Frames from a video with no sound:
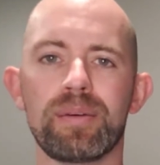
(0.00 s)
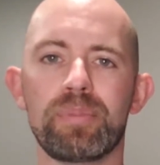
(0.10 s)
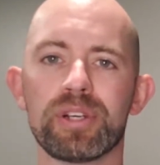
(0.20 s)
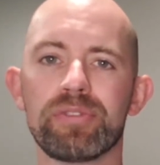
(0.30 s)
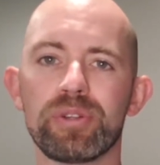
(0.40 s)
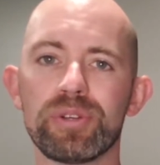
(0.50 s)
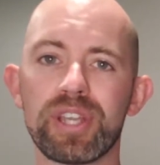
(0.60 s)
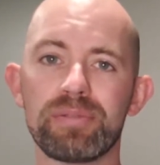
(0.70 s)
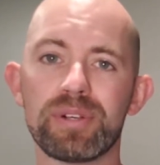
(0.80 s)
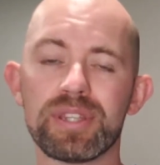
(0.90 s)
But if we look
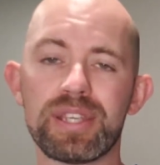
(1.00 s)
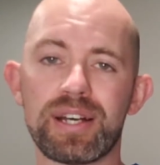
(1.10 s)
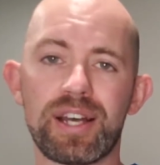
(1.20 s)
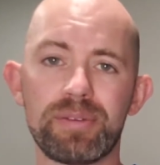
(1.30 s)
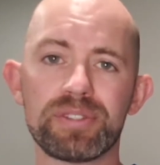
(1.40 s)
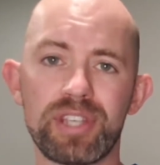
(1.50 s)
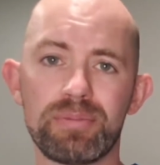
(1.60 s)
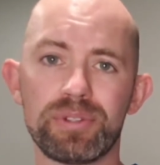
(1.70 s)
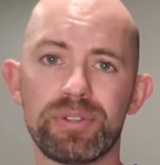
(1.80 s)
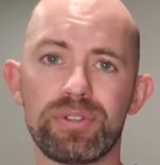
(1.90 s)
at what the eye was
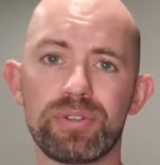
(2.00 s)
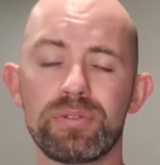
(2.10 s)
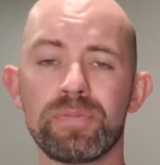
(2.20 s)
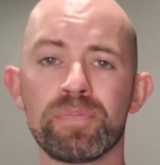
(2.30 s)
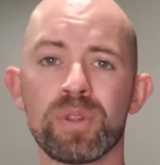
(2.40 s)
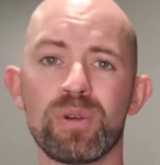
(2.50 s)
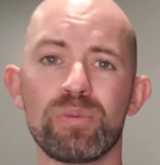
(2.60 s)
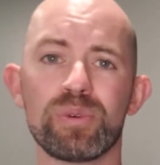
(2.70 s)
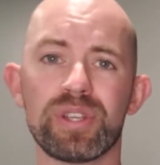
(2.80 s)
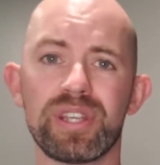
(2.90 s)
able to do,
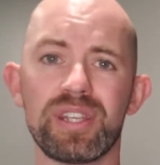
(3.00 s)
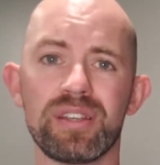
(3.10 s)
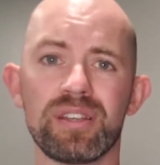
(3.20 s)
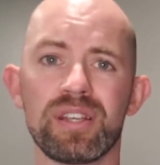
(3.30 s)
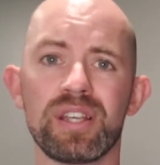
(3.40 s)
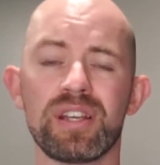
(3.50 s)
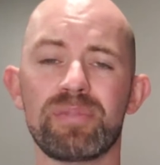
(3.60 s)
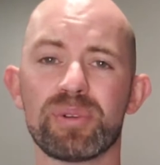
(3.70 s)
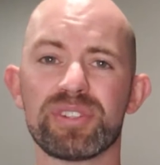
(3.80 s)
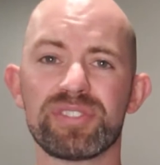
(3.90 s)
we're getting
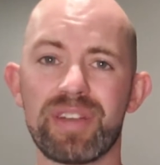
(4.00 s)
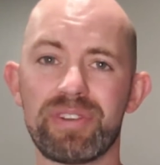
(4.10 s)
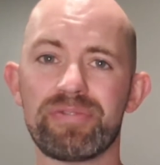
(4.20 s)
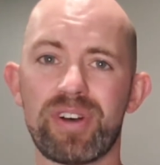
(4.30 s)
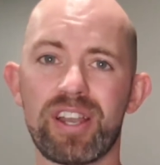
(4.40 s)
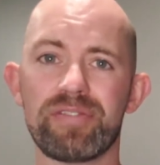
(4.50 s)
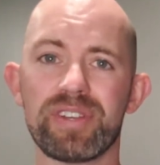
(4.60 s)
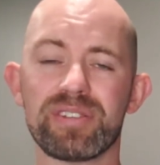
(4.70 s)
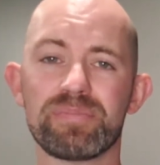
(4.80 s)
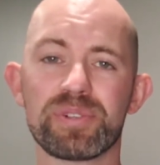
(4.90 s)
about a
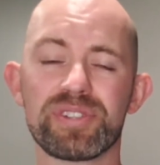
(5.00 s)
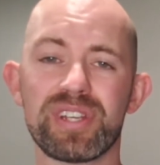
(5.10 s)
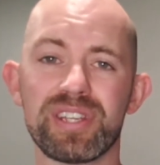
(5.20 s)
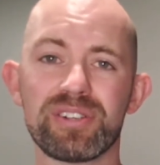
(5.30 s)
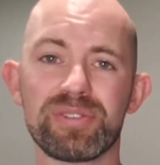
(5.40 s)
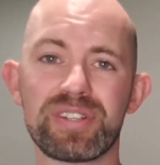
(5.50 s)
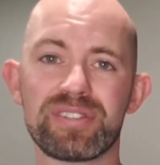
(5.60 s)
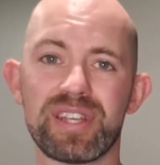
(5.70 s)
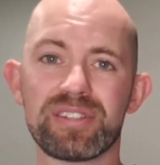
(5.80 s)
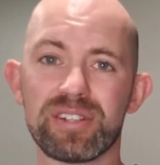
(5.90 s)
75% increase
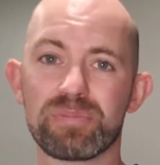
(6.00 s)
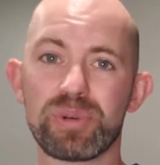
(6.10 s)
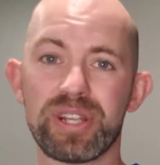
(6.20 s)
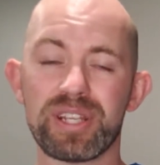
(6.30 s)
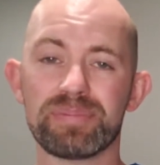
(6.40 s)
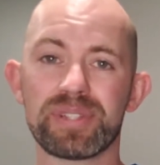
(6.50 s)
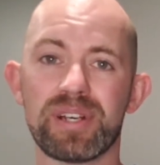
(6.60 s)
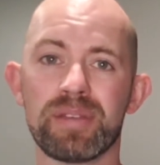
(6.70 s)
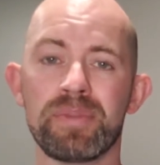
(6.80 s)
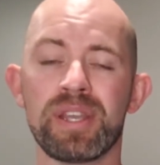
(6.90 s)
in that tear breakup
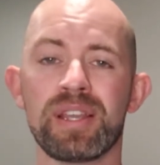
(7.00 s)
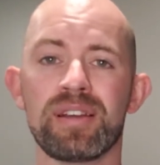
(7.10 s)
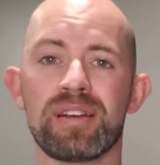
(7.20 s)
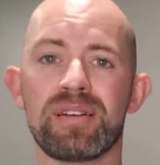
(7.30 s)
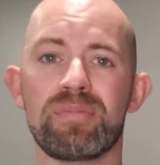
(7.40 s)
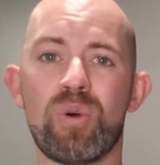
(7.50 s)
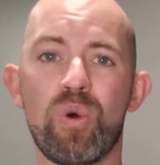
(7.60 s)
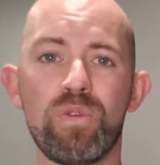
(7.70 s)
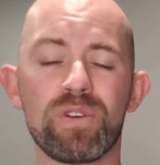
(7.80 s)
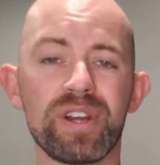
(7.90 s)
time.
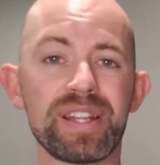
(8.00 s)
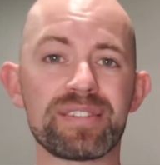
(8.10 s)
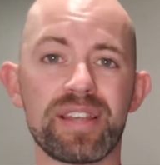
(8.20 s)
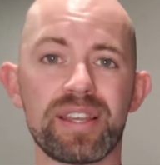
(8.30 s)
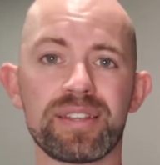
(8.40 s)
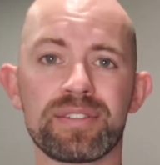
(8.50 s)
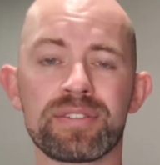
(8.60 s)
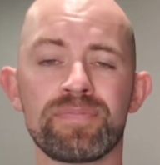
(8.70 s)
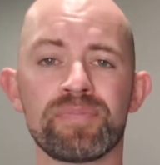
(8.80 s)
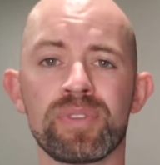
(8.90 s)
Over 8
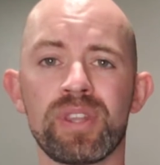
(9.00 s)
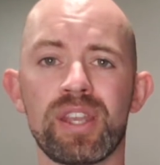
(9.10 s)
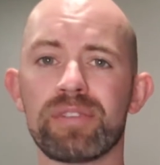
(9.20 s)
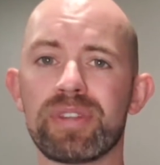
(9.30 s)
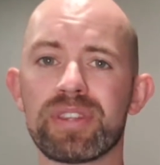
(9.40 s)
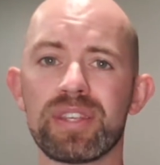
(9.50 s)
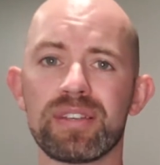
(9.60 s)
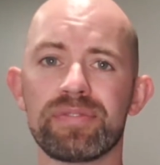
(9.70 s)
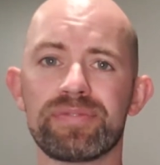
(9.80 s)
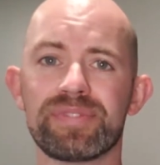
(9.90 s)
seconds, and if we think
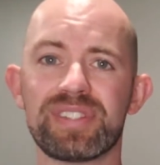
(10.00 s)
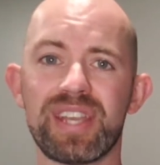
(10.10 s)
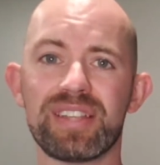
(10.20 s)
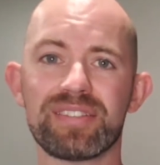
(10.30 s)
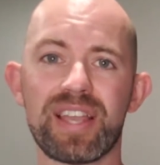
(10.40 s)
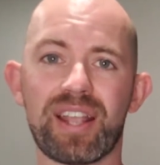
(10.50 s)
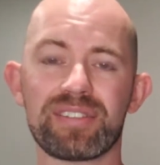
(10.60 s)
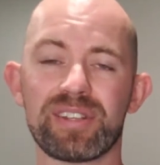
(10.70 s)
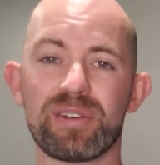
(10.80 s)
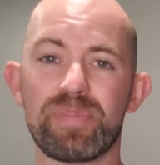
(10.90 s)
of 10
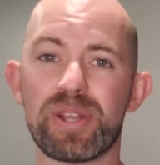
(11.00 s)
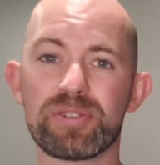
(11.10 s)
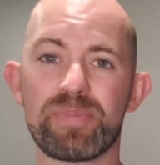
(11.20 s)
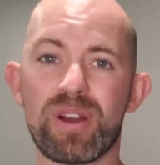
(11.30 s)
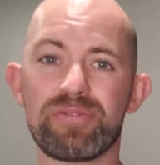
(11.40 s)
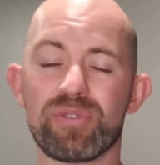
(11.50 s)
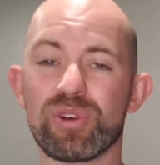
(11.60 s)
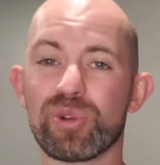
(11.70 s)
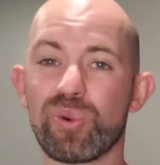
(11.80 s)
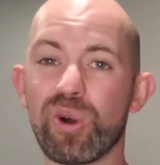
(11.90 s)
seconds at our benchmark
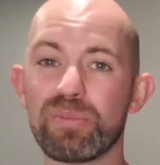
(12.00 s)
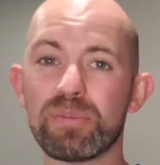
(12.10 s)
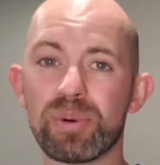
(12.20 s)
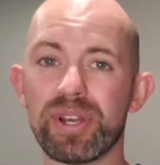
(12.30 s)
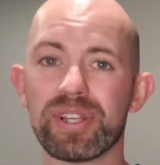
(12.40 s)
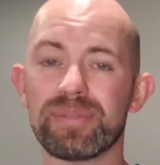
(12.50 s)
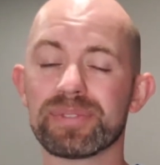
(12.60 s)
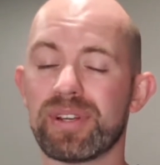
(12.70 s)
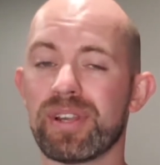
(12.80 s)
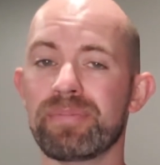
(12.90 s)
for a normal breakup
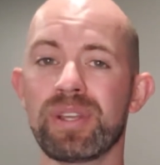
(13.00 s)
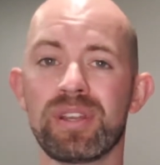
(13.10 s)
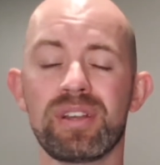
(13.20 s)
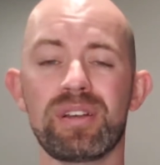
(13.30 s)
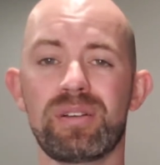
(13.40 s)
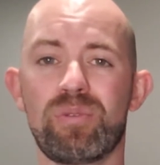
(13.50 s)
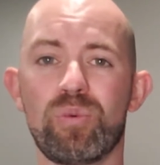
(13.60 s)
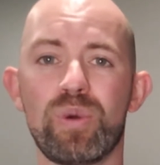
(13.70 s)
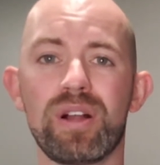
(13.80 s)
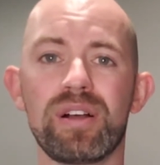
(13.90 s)
time, we're
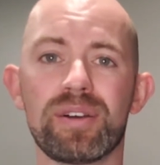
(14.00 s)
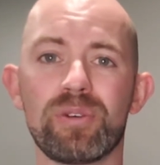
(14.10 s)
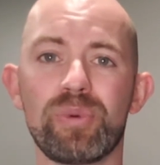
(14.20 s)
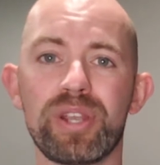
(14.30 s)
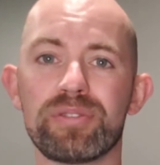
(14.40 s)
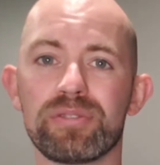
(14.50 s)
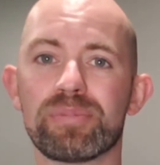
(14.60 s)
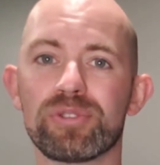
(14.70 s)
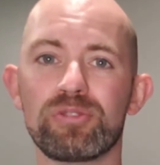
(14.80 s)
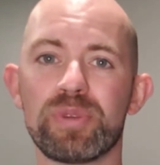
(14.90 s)
well on our way to
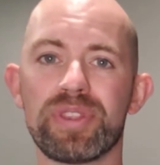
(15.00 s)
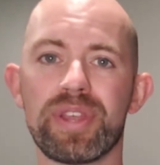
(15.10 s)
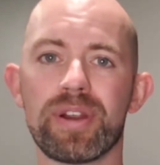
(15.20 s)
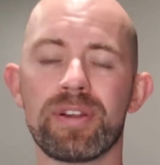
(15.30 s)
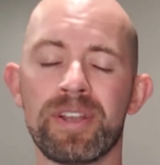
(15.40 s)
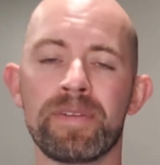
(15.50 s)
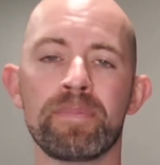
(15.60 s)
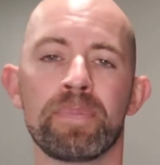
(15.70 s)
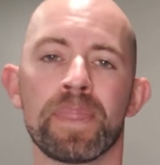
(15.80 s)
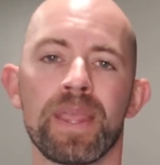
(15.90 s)
improvement there.
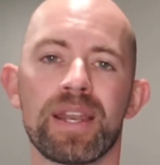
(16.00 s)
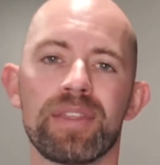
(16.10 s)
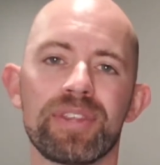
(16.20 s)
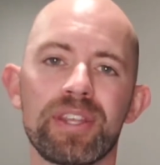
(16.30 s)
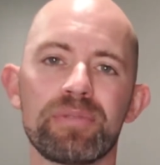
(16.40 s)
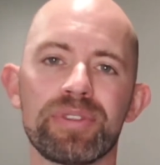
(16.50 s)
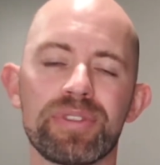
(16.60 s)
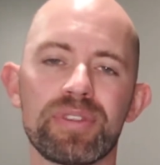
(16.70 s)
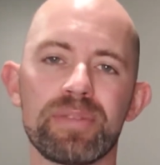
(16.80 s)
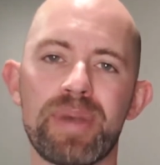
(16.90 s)
And I think with
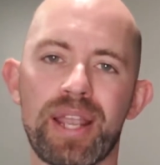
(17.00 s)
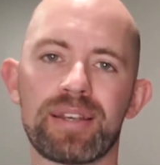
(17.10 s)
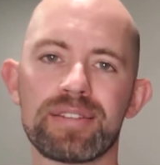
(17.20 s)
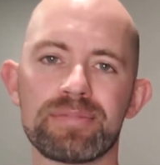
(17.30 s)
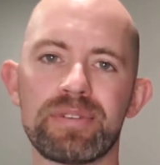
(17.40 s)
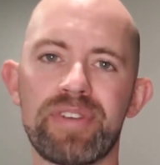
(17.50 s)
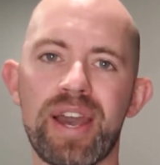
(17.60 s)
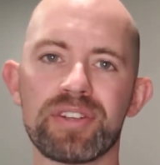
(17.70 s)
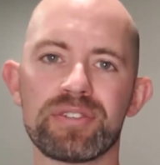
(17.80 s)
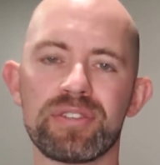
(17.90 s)
the mechanism of
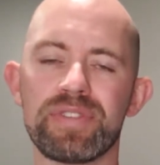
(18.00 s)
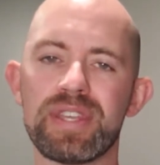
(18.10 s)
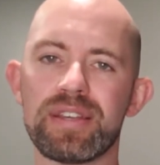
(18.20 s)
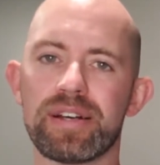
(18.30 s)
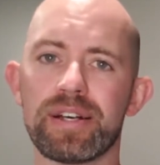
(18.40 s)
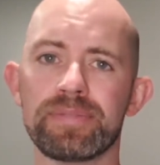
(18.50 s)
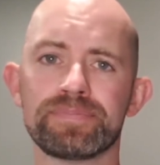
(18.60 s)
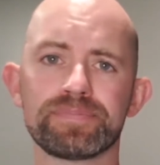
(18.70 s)
action of the eye,